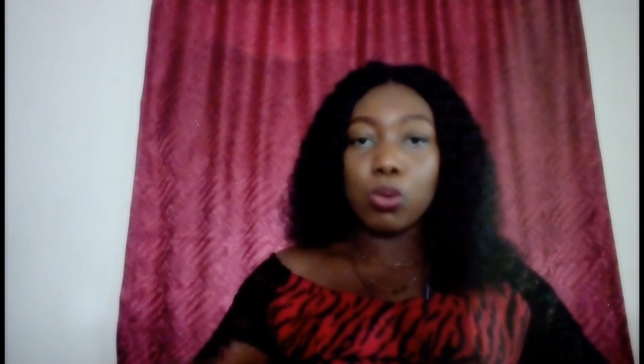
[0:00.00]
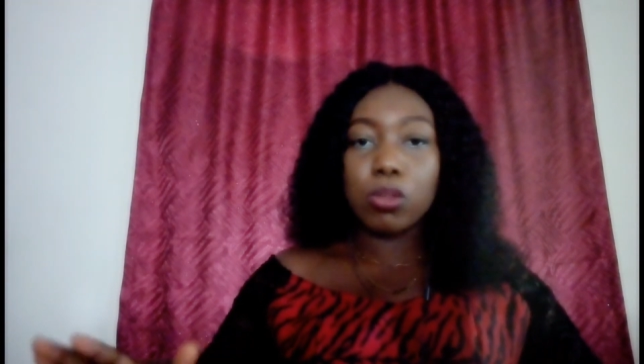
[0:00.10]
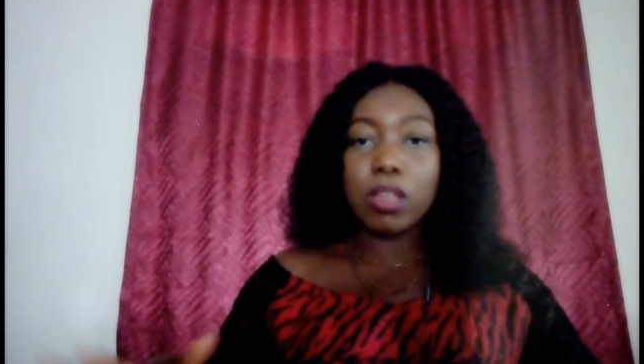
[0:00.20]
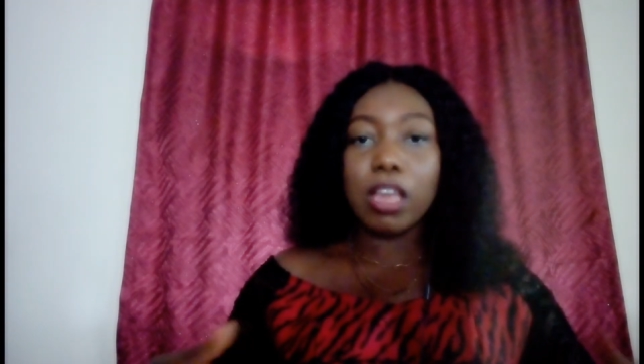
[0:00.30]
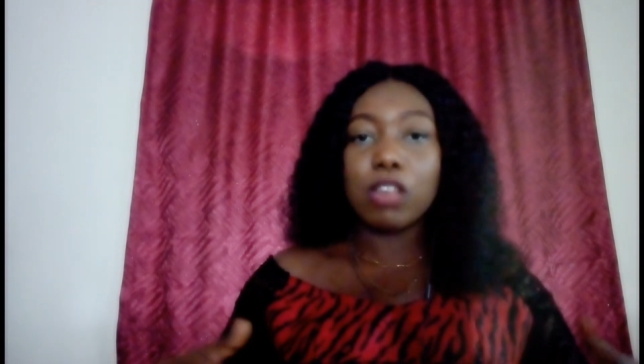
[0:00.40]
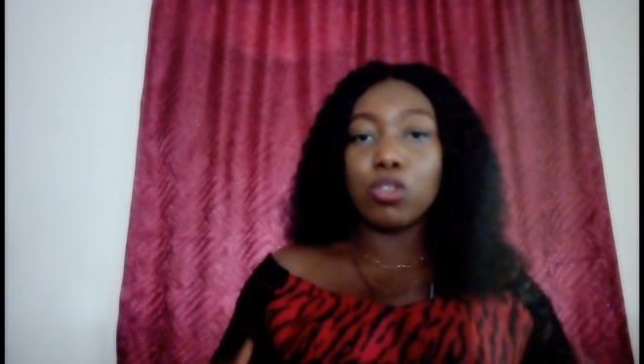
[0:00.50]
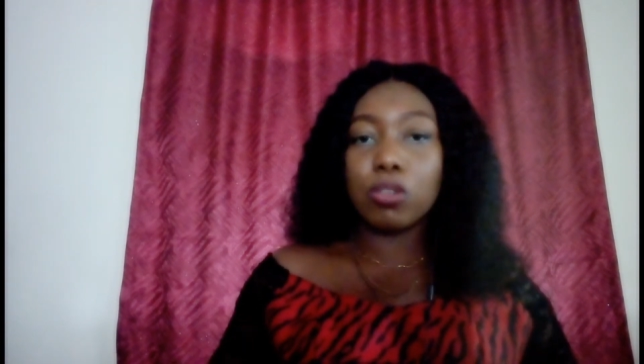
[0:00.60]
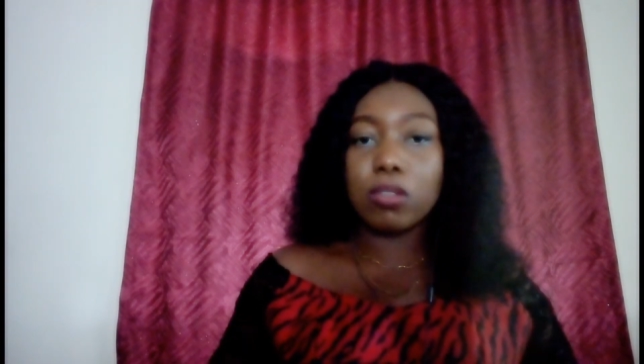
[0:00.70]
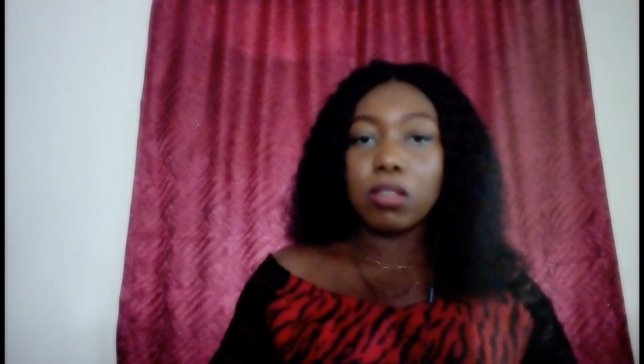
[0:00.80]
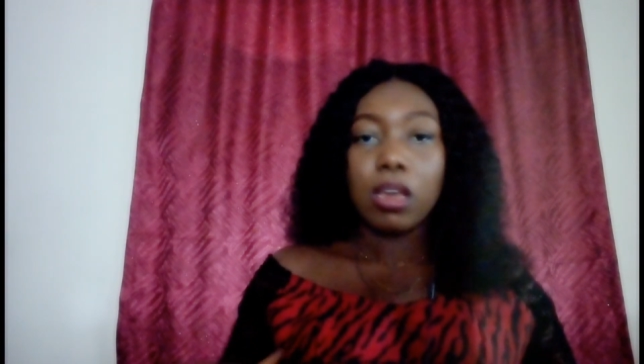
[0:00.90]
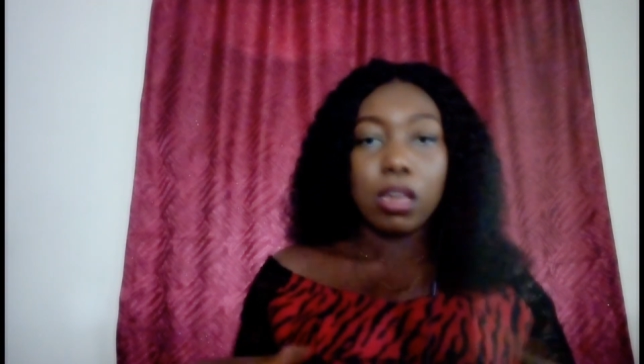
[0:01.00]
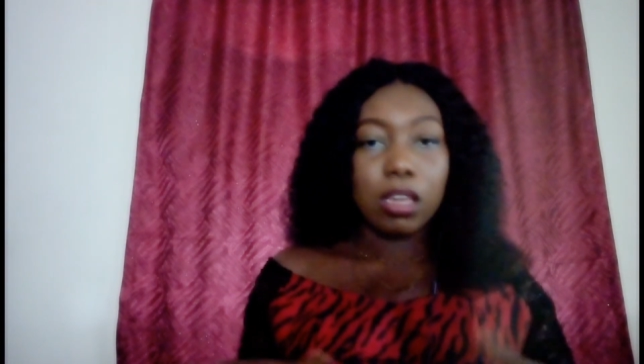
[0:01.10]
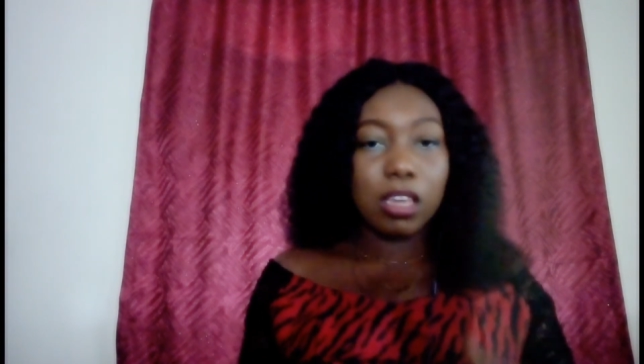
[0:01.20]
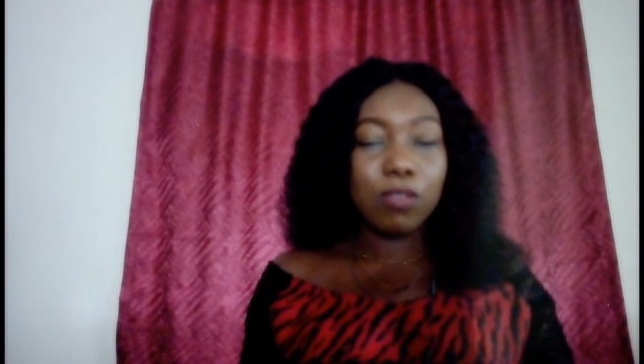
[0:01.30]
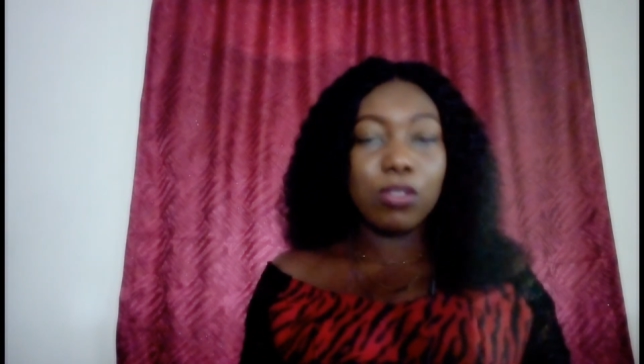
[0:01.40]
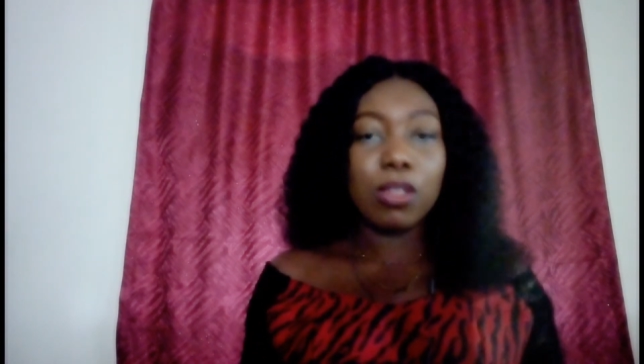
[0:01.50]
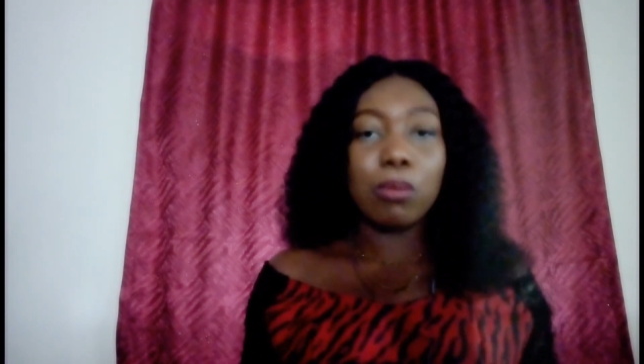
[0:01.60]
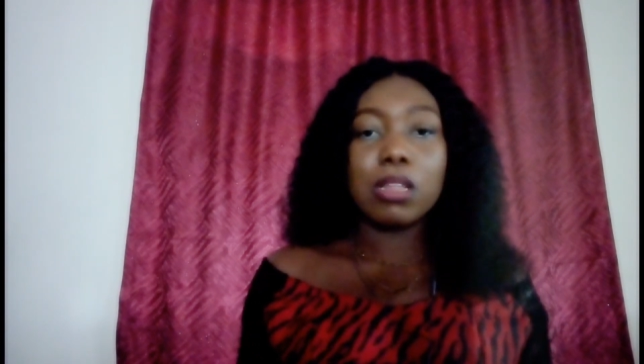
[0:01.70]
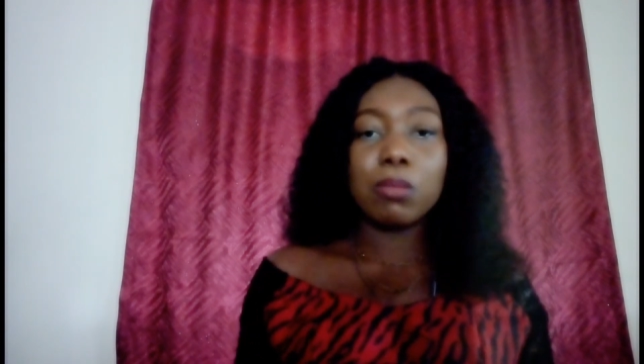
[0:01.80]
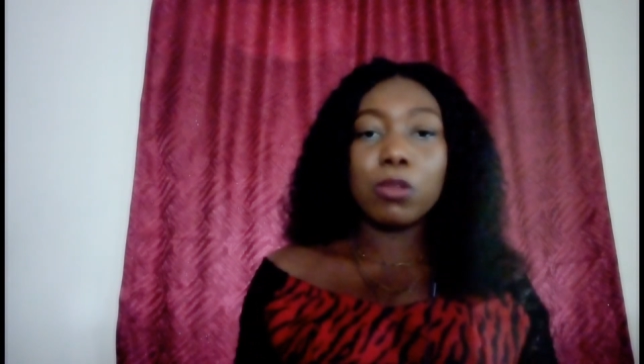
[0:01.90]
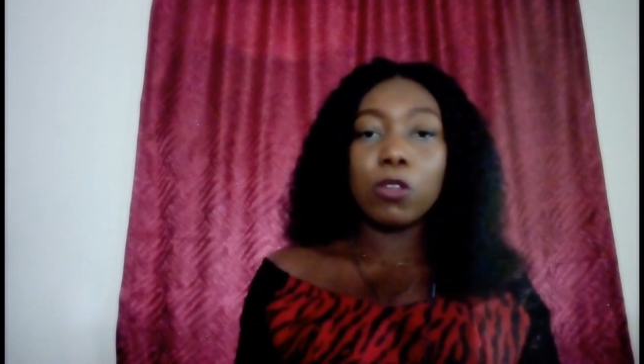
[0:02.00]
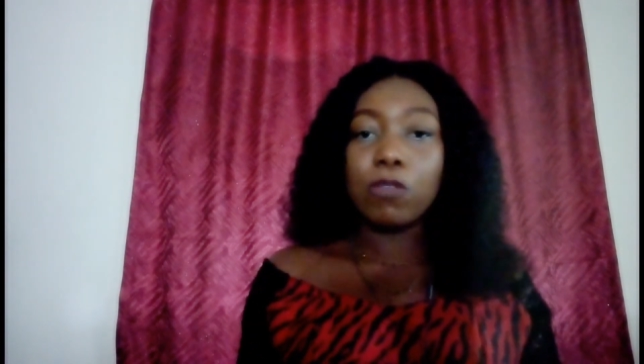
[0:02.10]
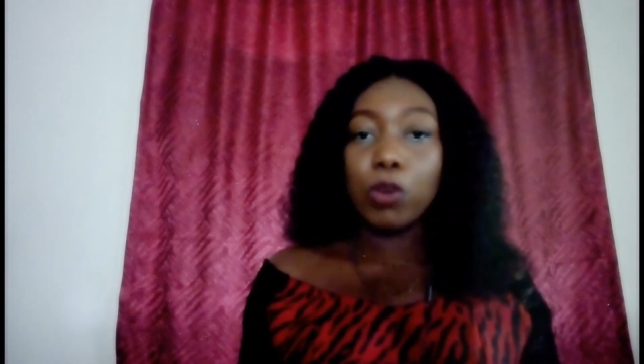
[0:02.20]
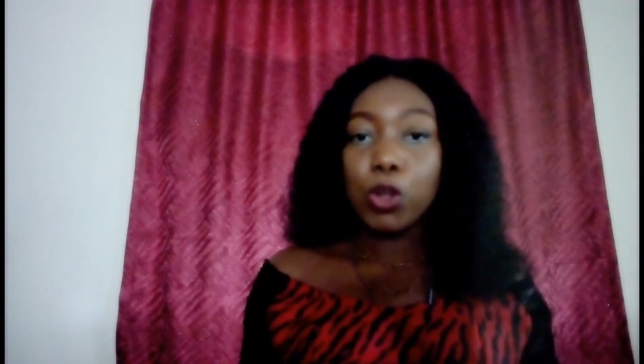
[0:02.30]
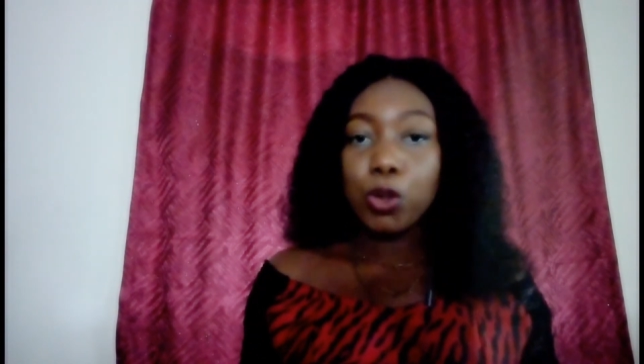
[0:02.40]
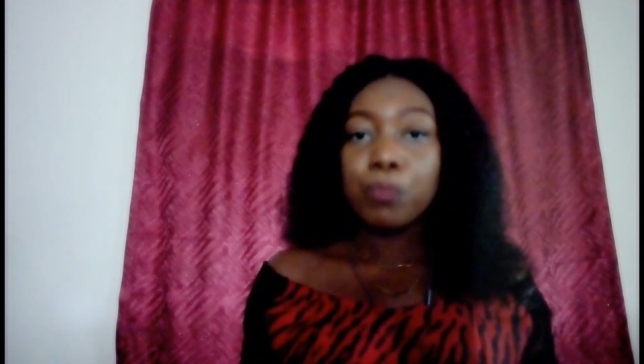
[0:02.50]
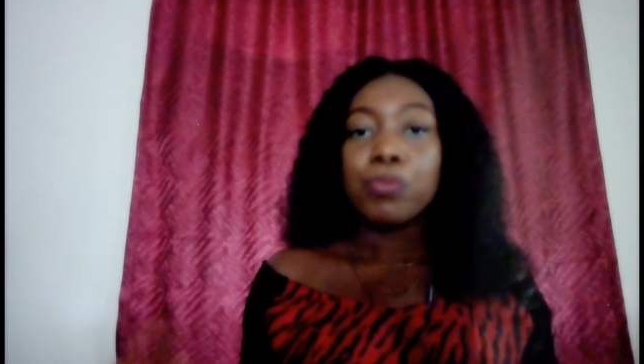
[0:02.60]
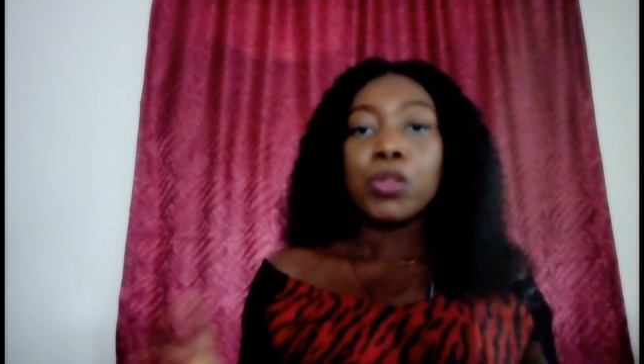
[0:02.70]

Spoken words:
loose and just gives them a little bit of body.